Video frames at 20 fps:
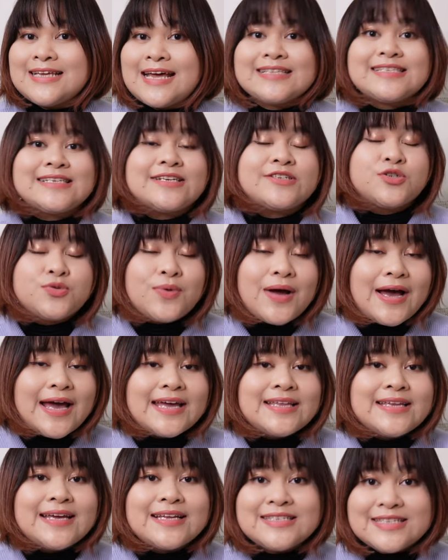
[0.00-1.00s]
It's a
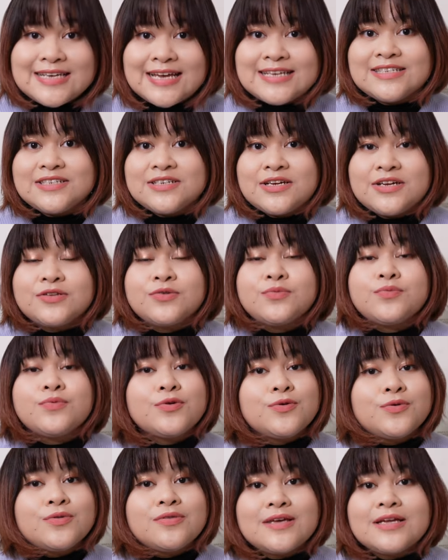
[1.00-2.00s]
tried and tested
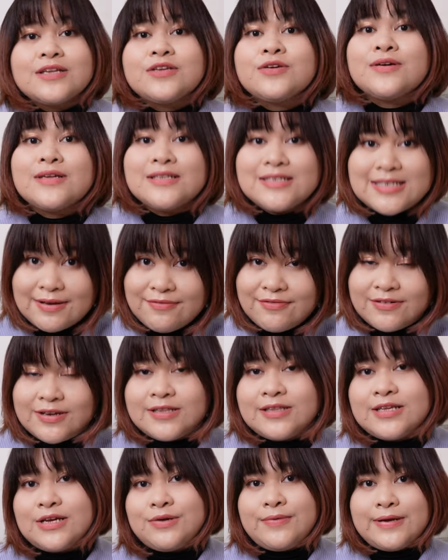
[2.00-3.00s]
route that you can
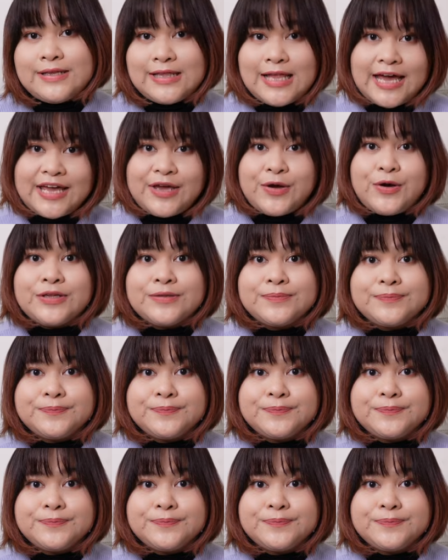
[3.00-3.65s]
definitely rely on.